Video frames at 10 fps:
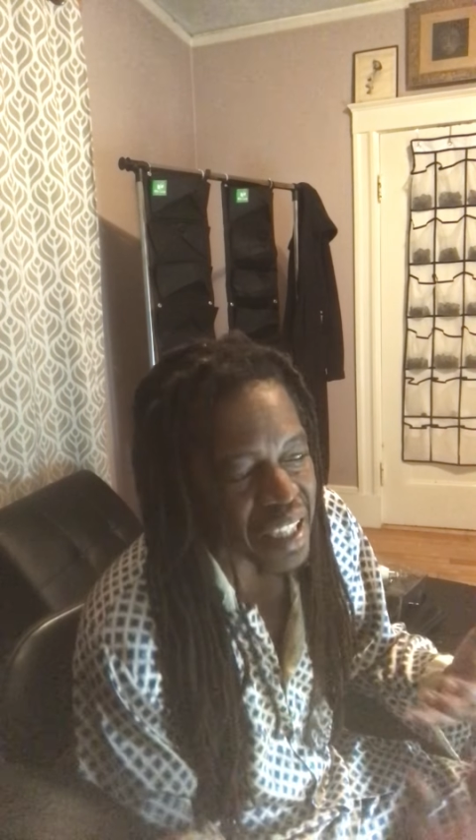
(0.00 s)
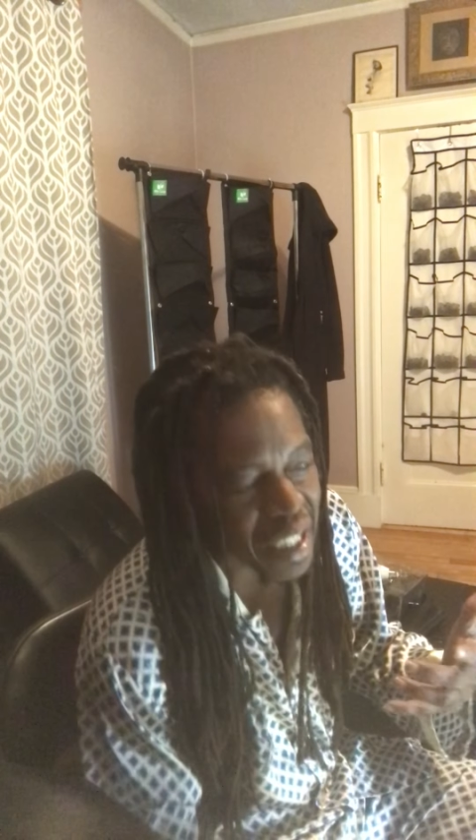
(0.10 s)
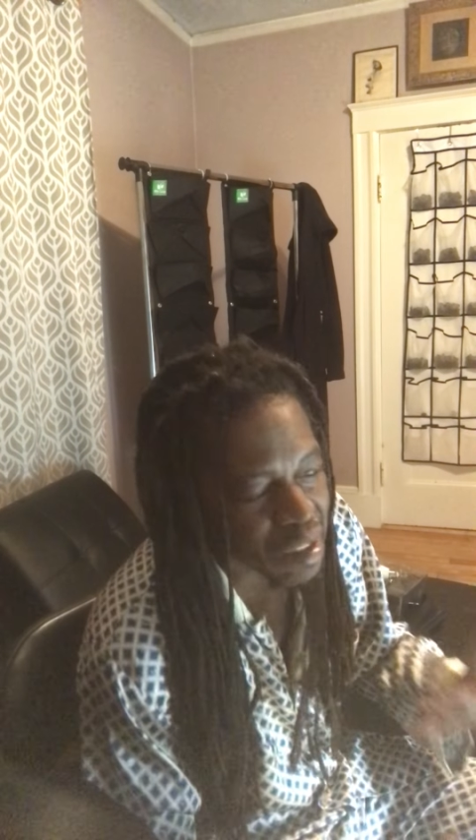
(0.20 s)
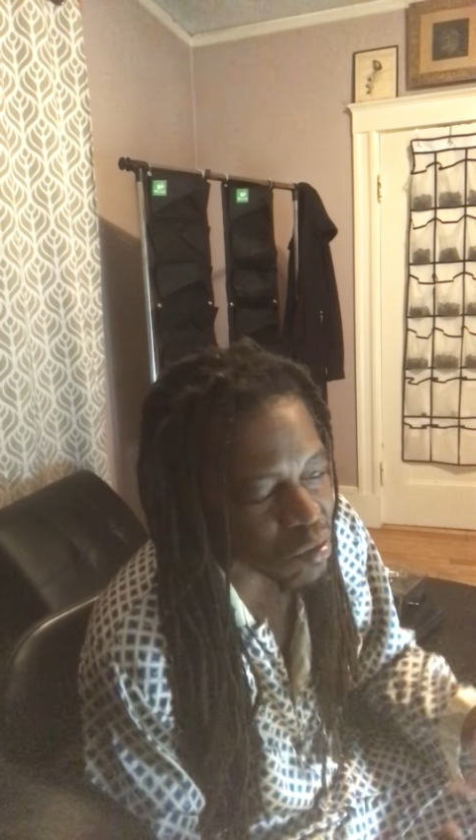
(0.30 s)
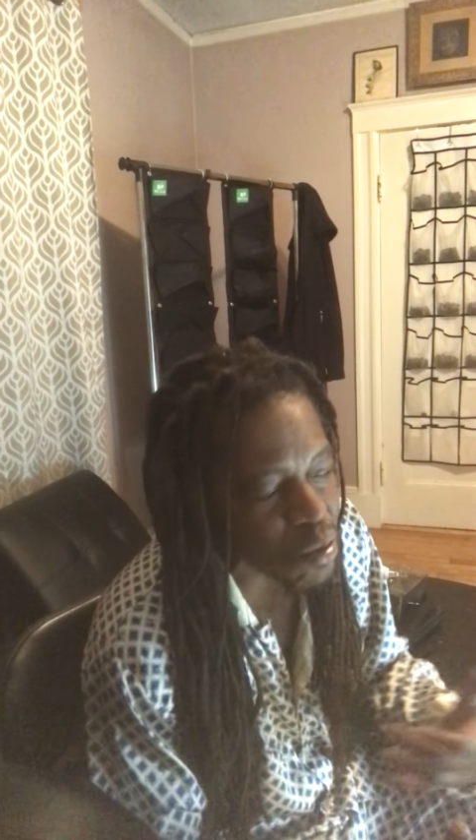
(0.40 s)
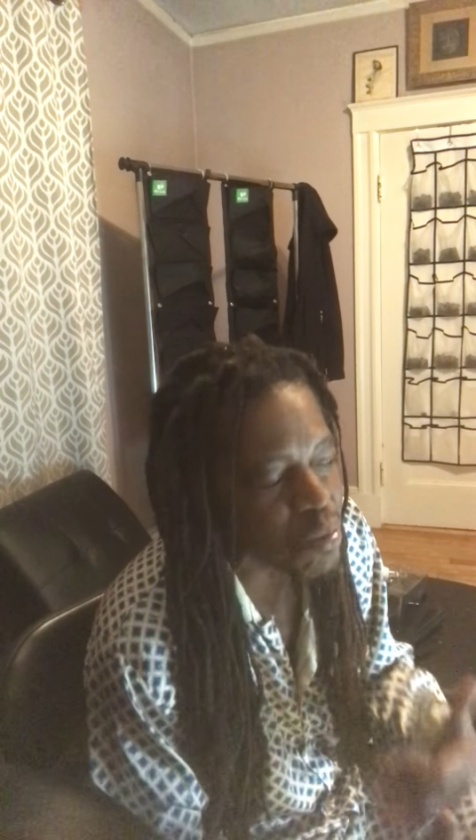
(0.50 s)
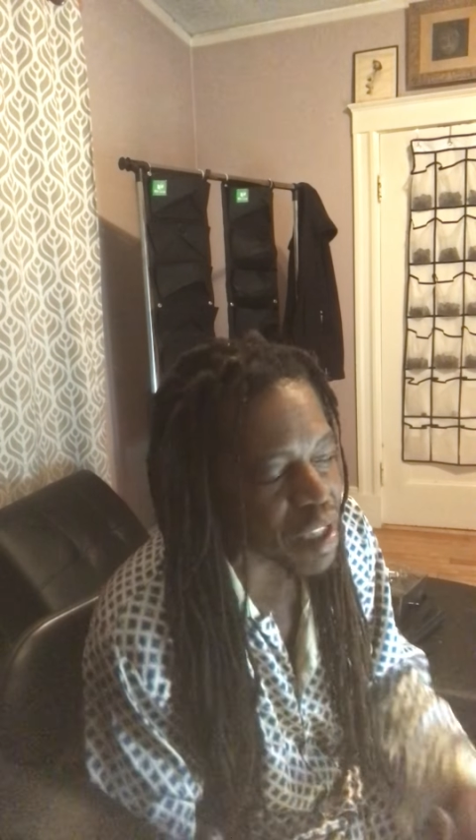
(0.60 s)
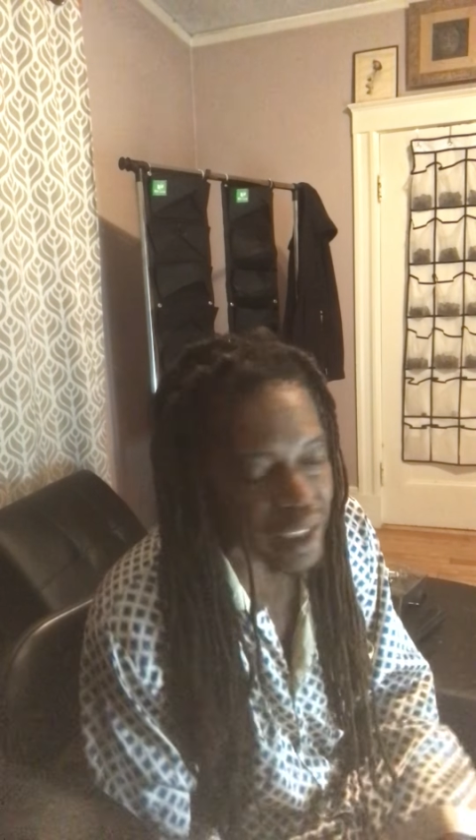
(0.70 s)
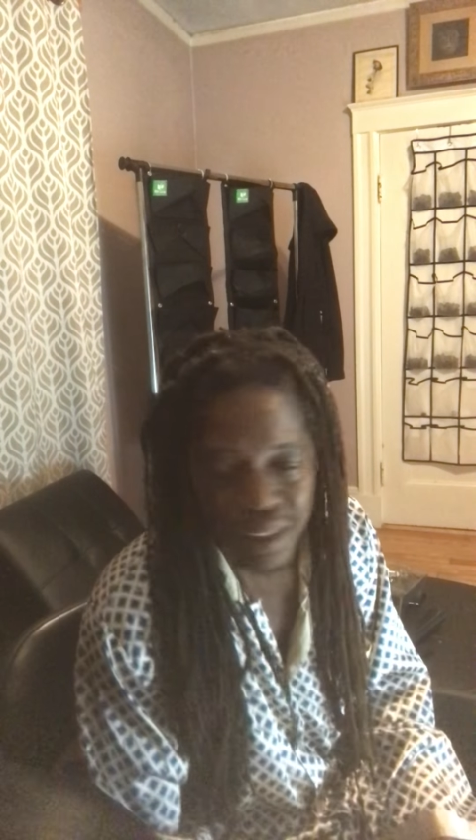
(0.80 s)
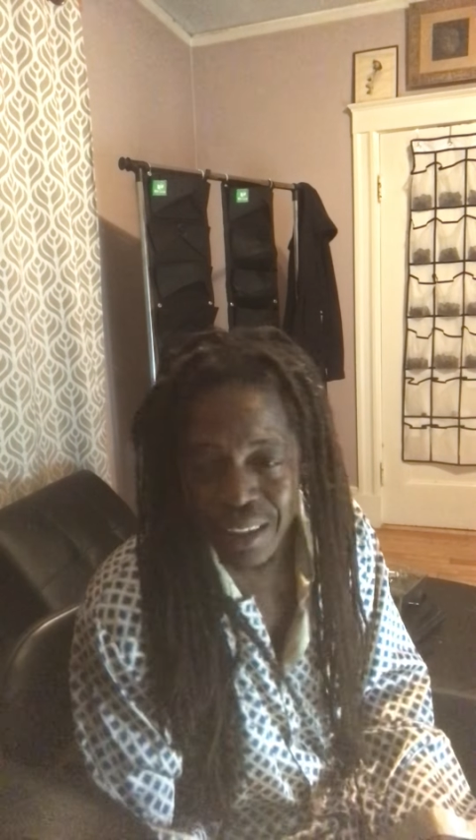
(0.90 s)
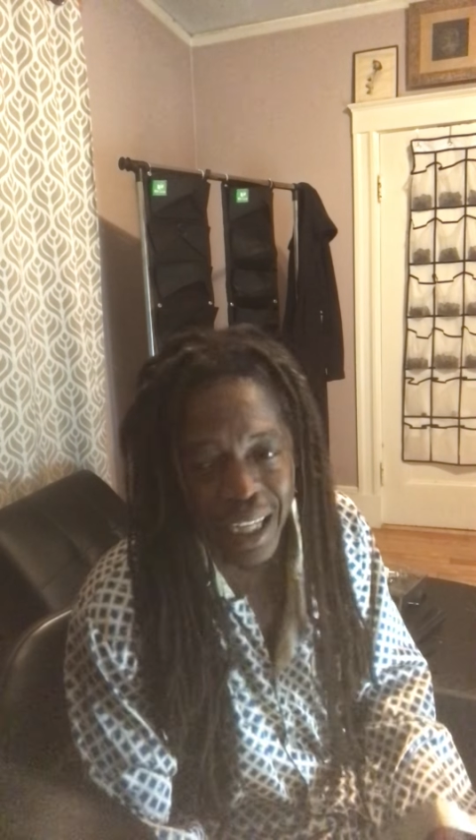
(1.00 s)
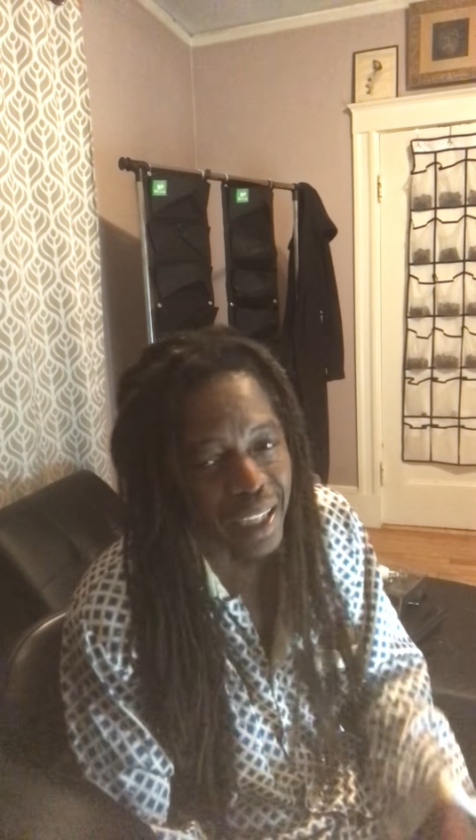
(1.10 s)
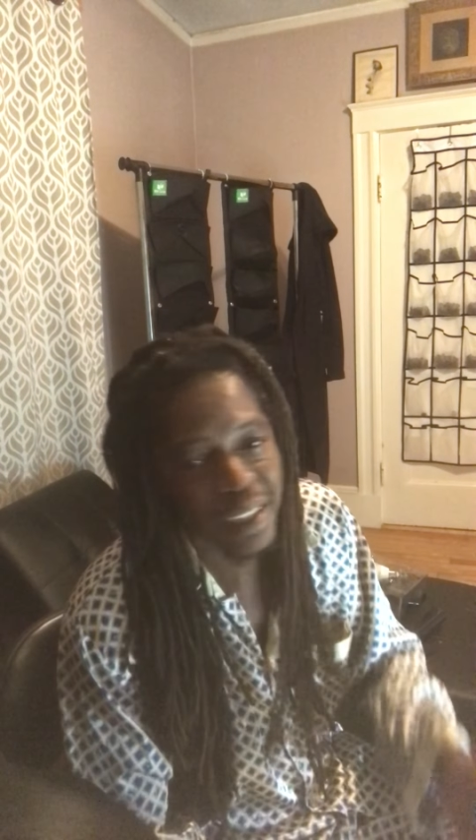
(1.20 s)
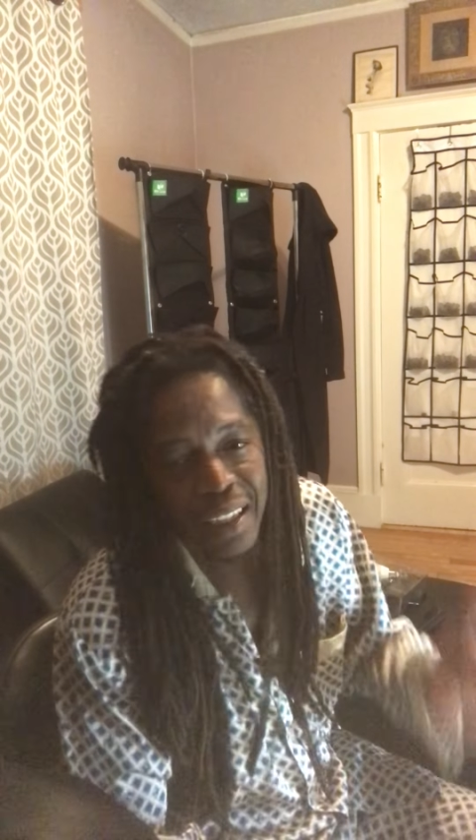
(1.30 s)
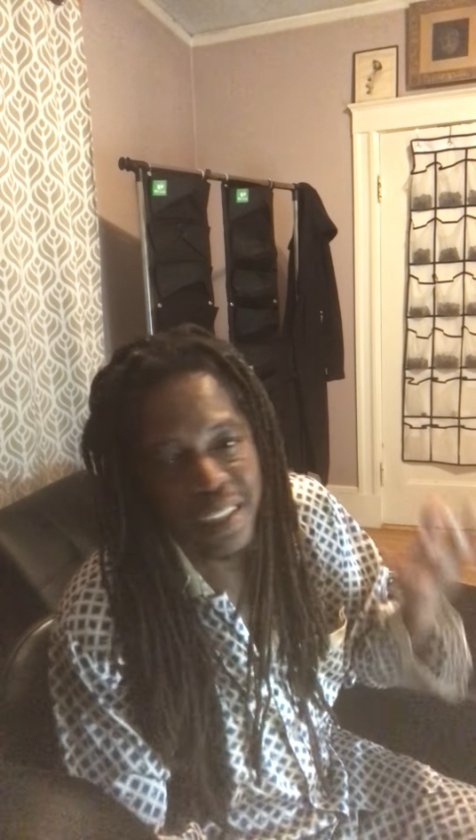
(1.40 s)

think through things that